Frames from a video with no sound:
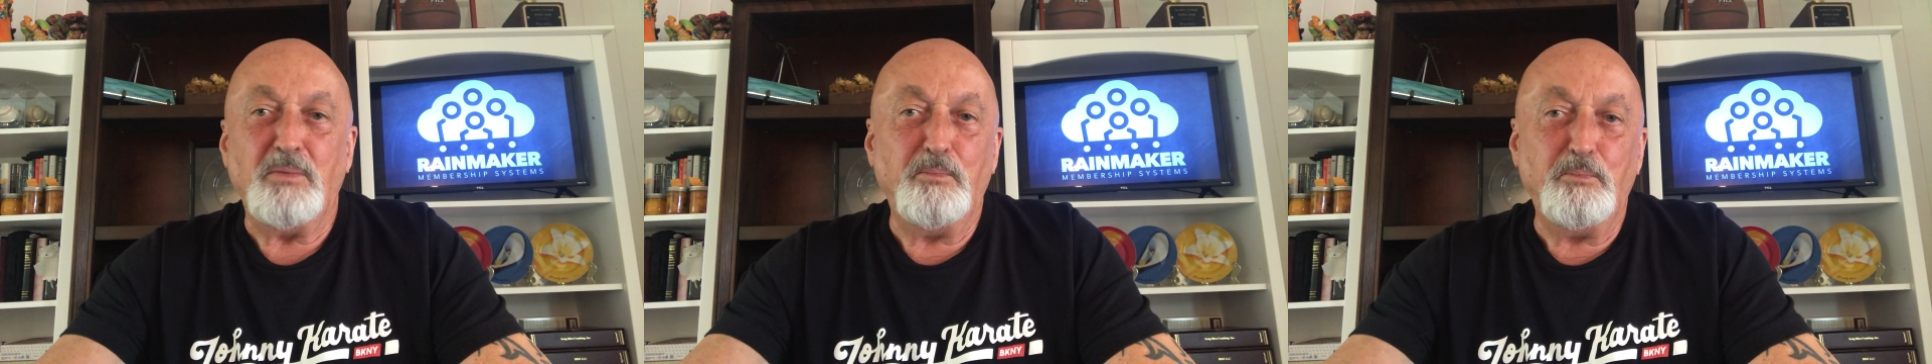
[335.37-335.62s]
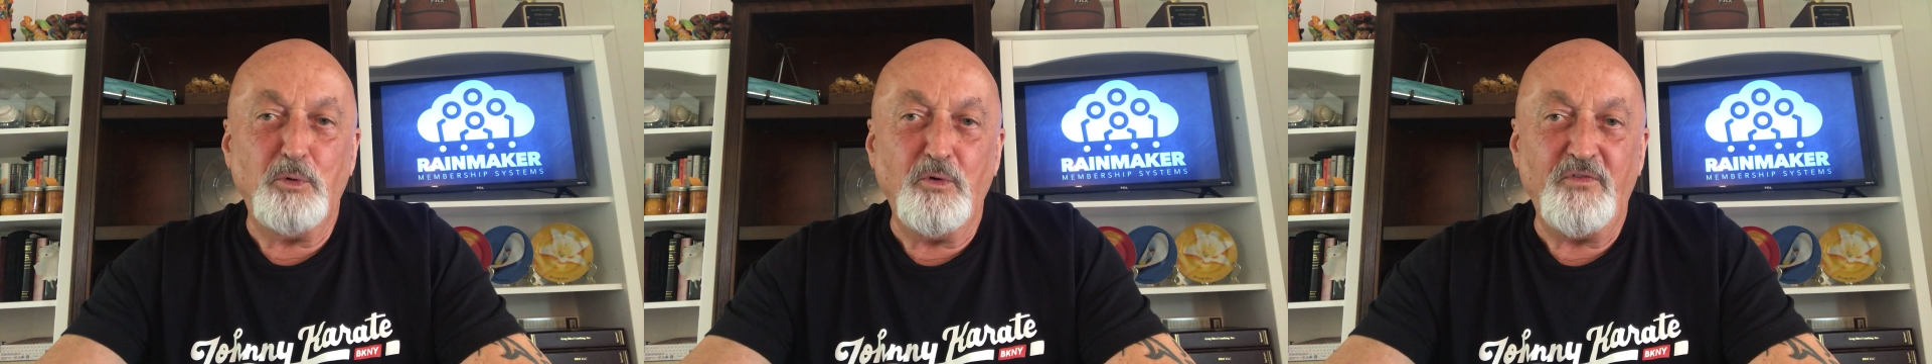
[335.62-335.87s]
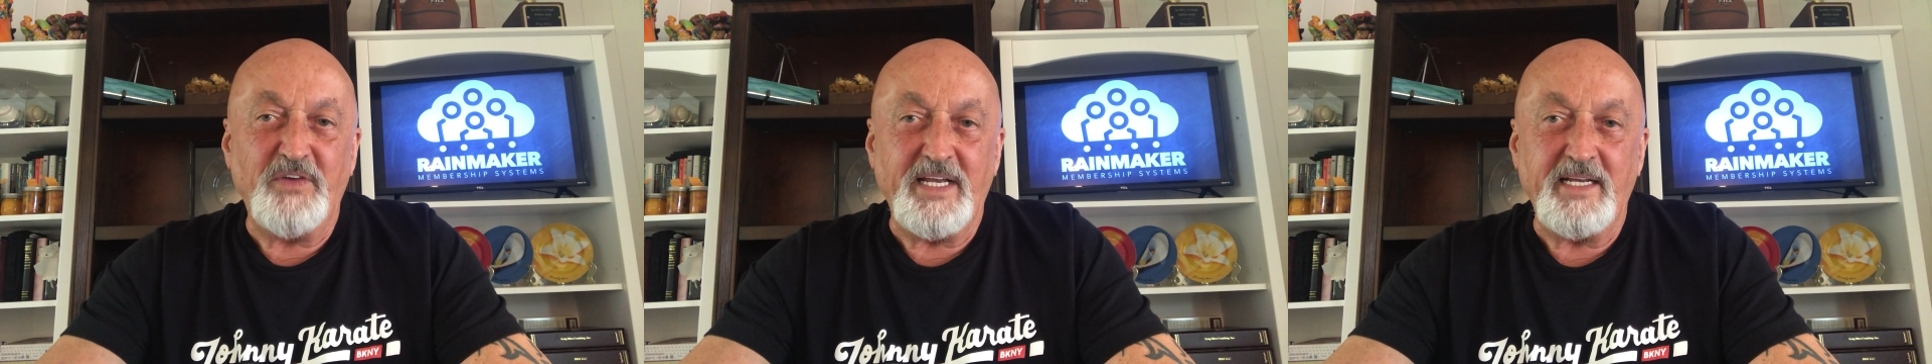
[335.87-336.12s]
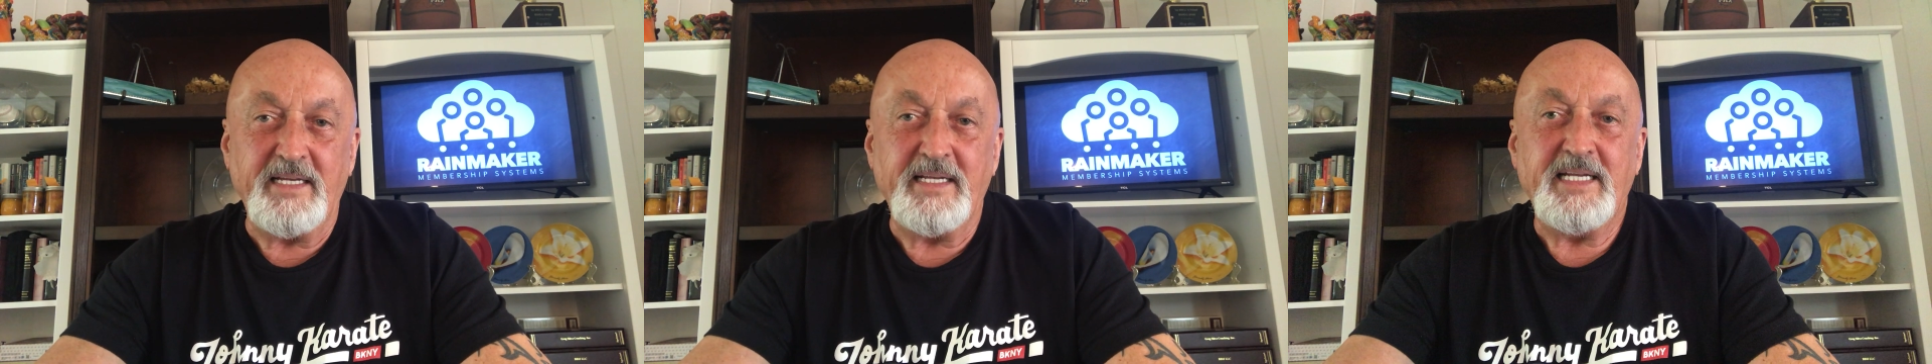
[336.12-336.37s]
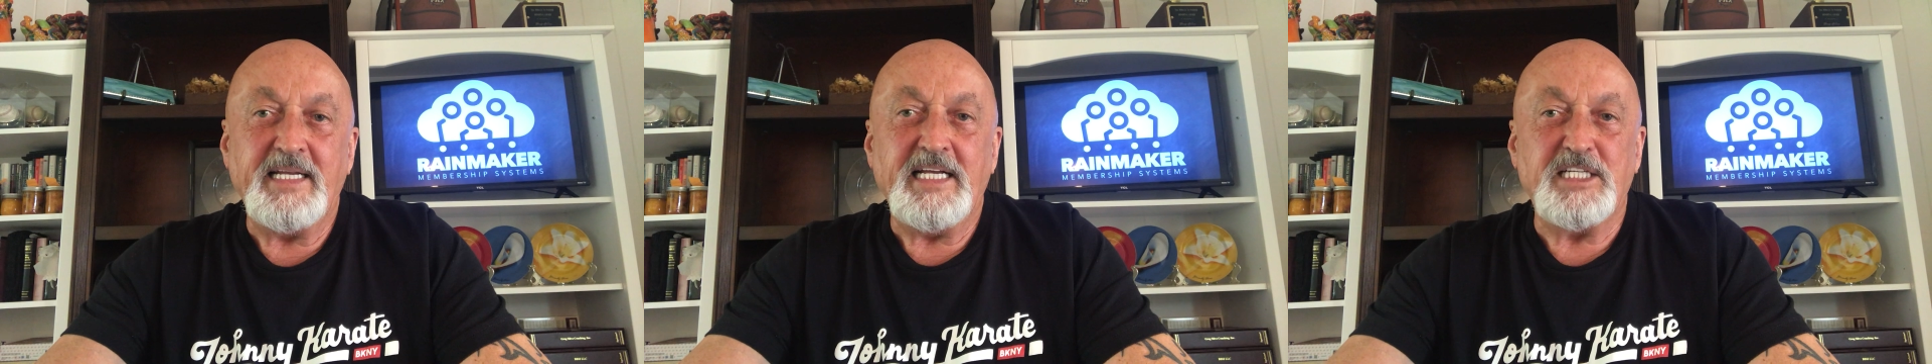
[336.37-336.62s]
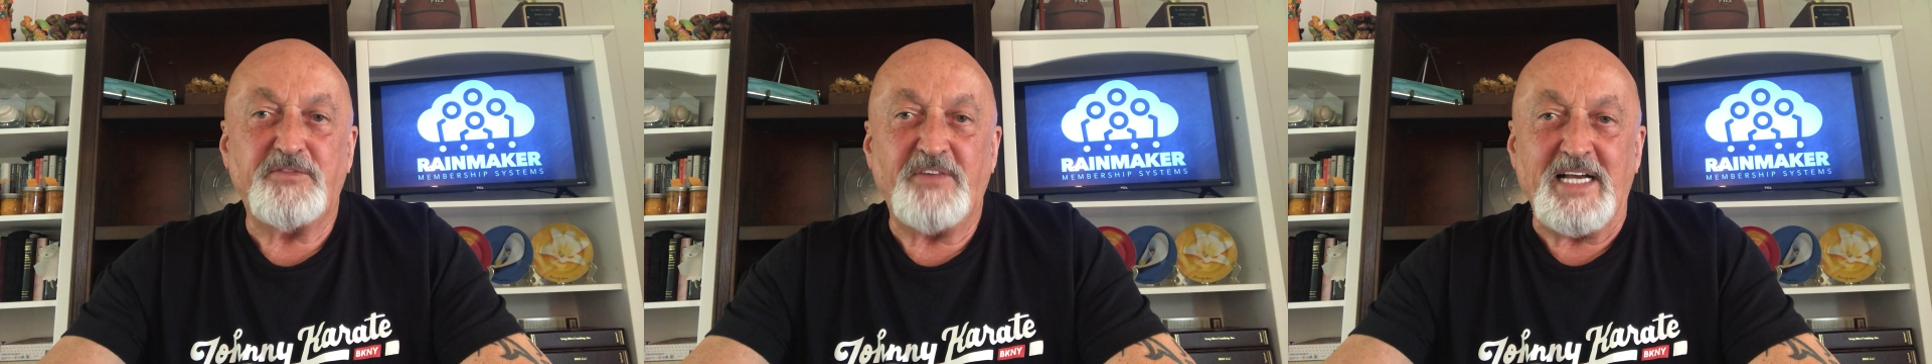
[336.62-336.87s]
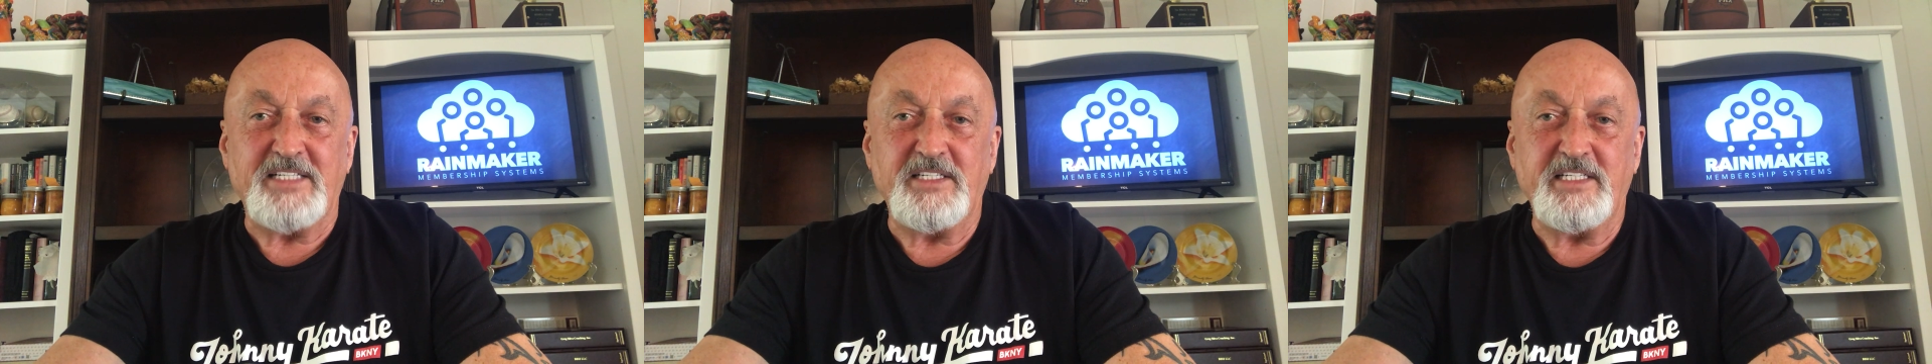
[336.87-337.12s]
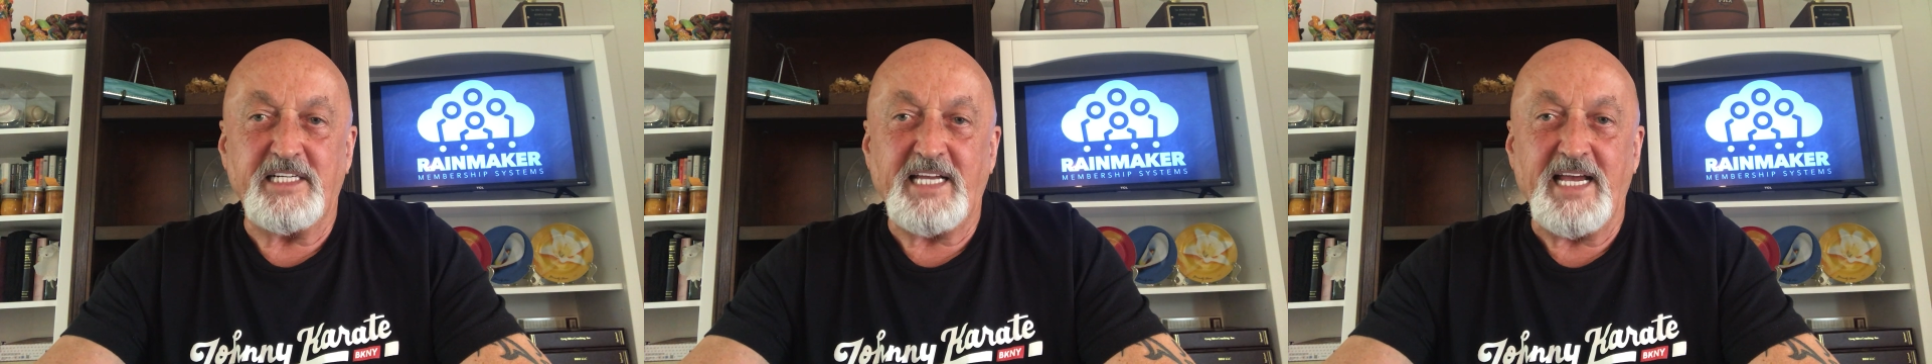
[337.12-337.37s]
moving as fast
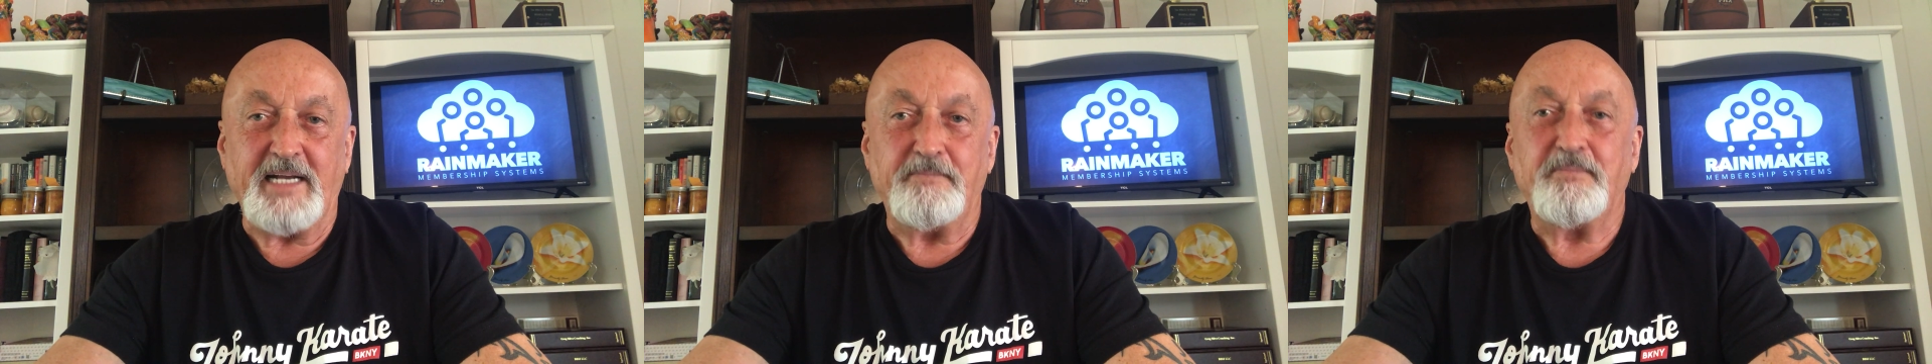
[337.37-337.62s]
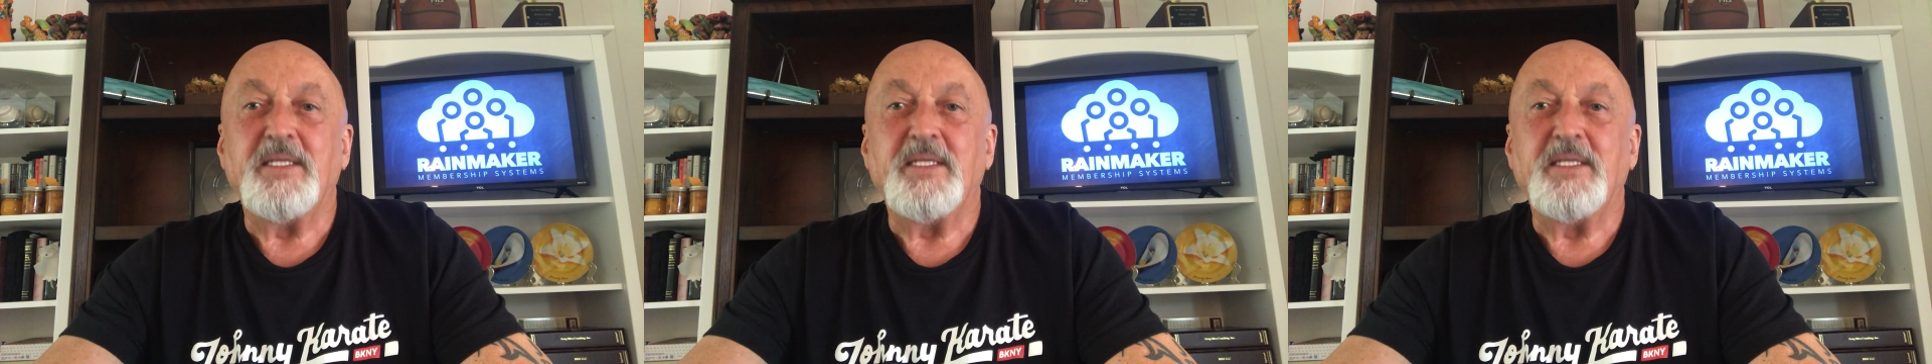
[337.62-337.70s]
as you can.